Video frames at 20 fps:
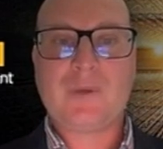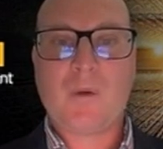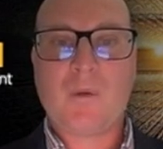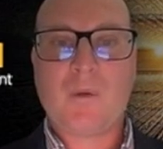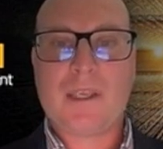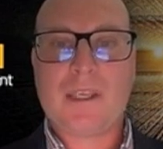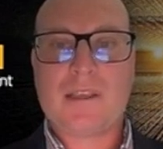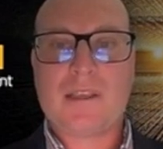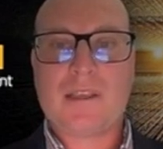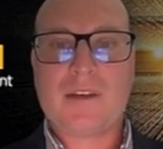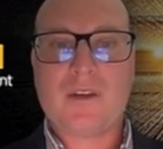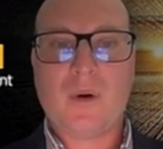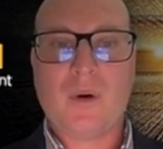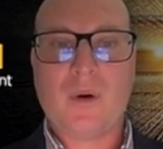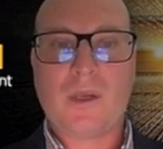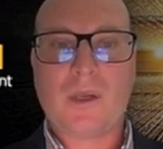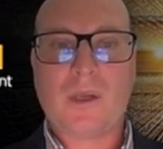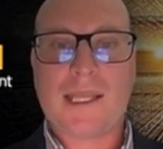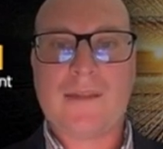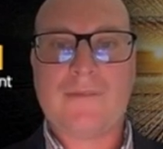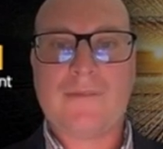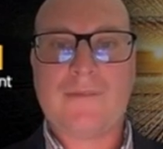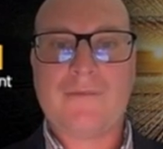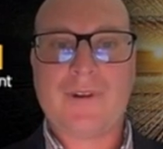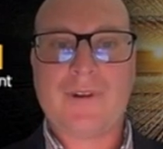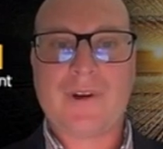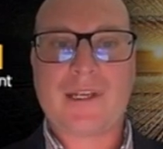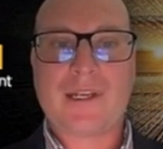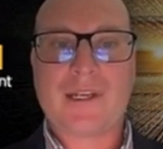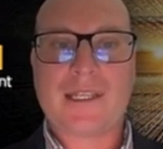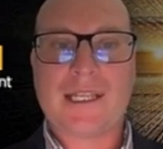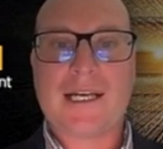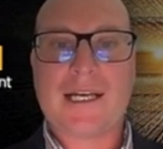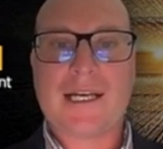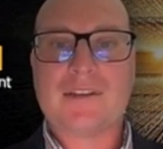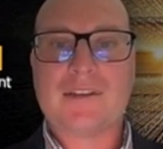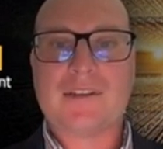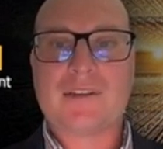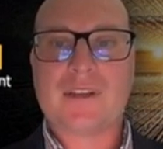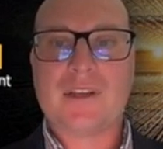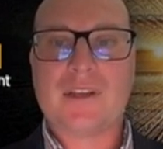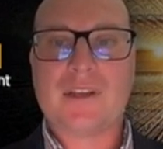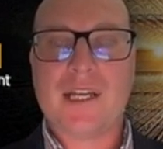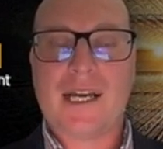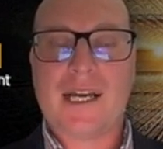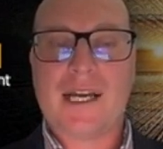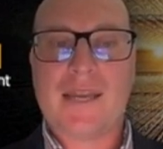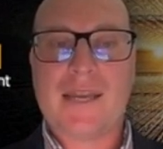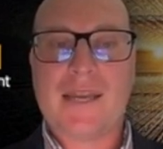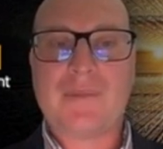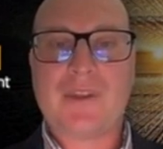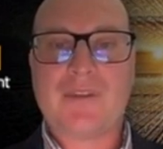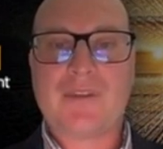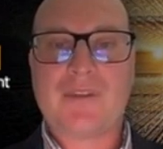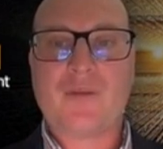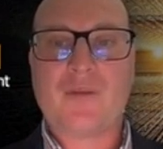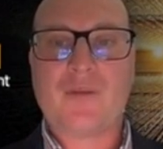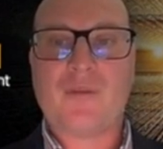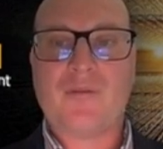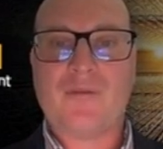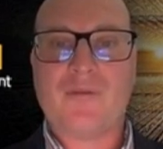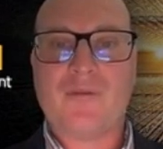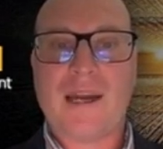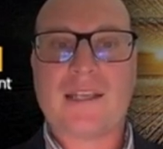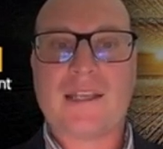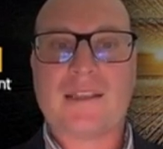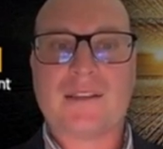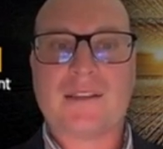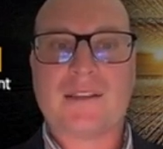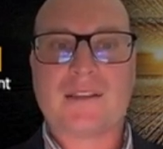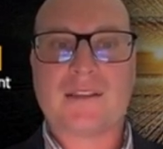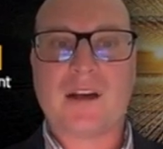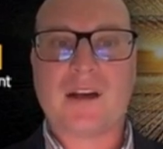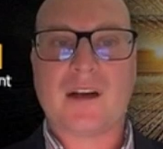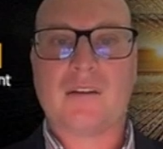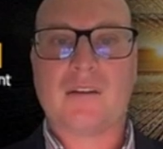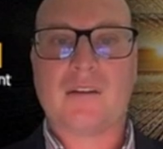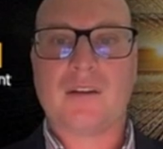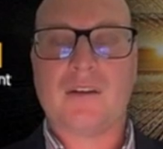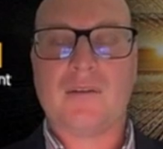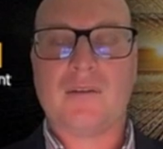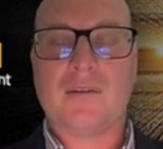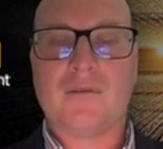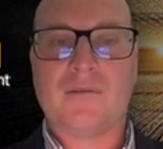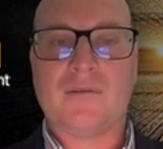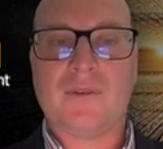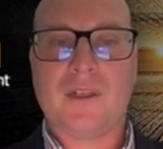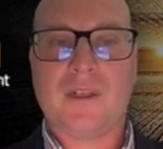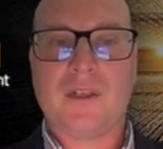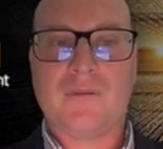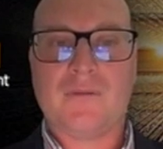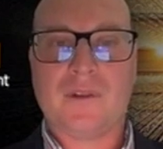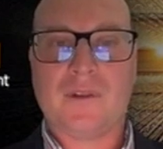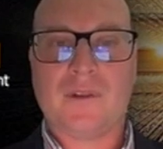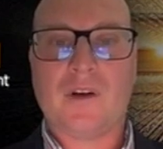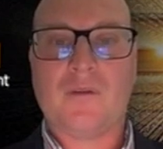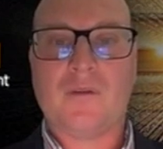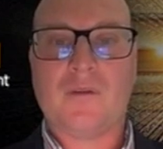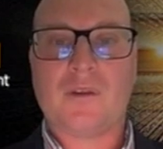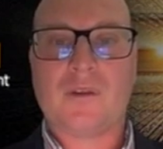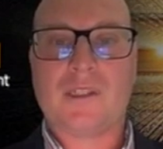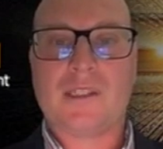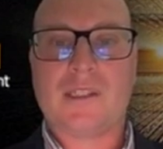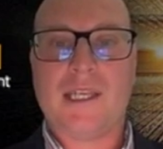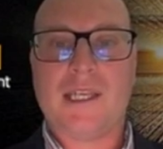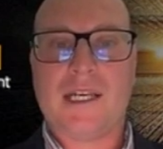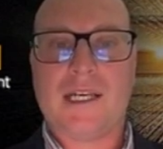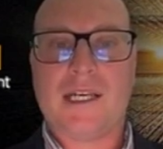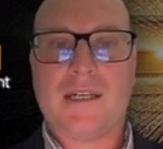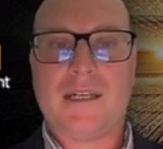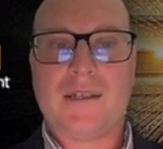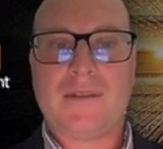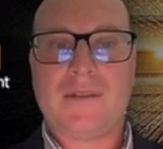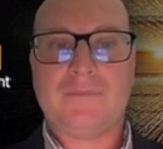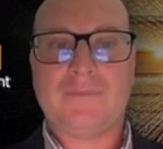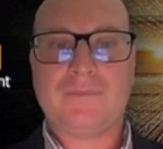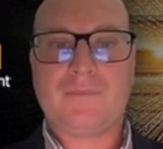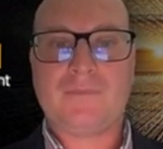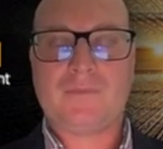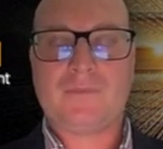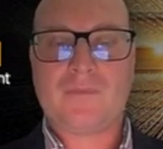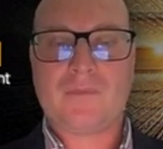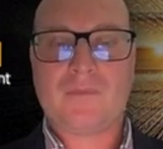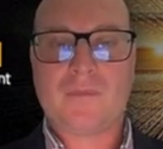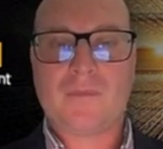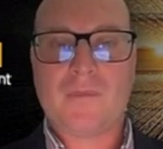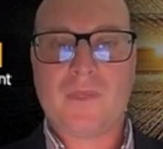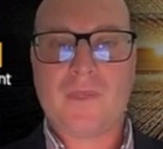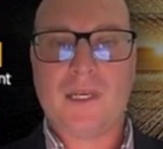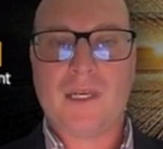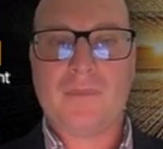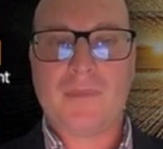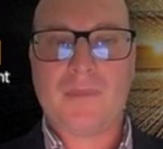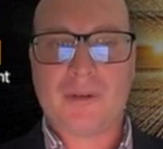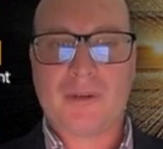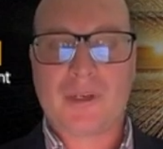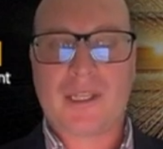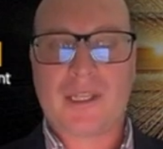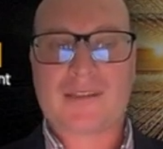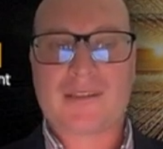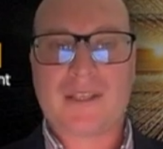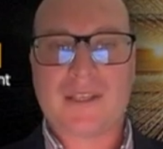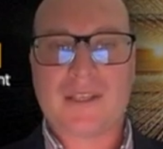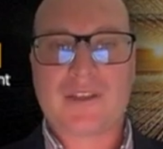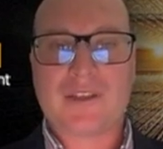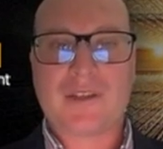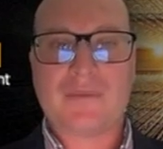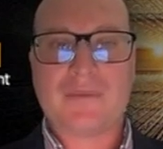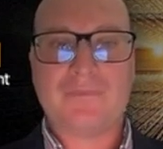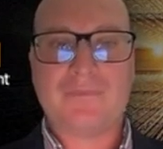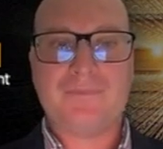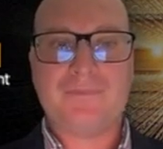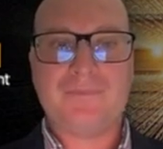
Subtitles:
what we call a very large epithermal vein style of gold mineralization.